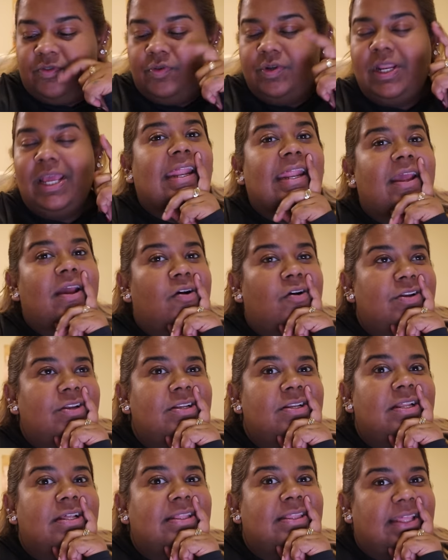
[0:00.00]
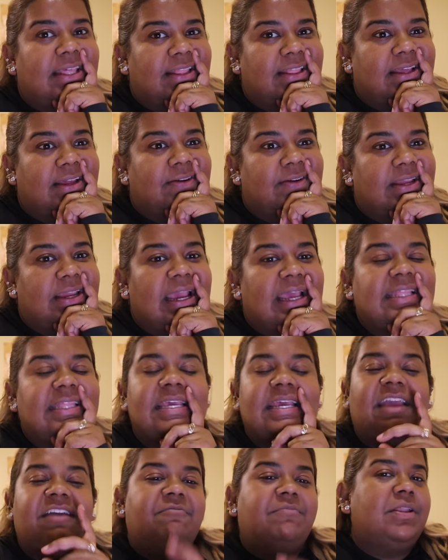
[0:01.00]
food and i ordered a teh tarik i
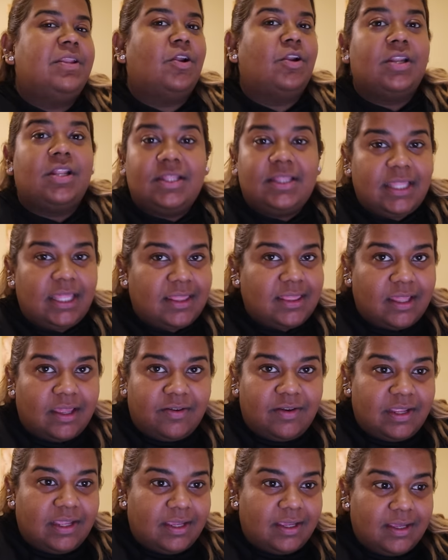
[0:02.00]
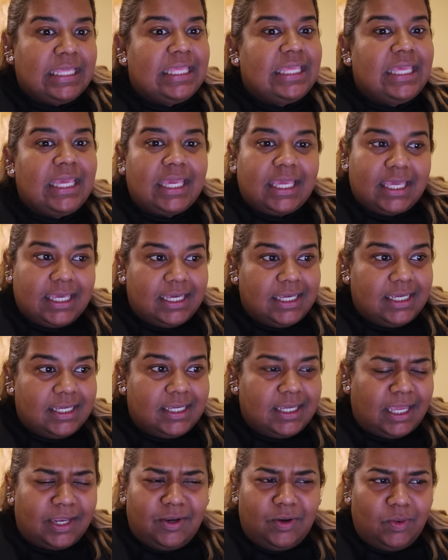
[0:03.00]
think i've been on a teh tarik kick
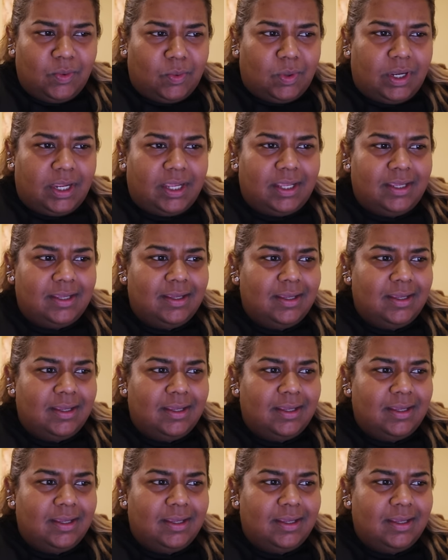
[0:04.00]
i don't know why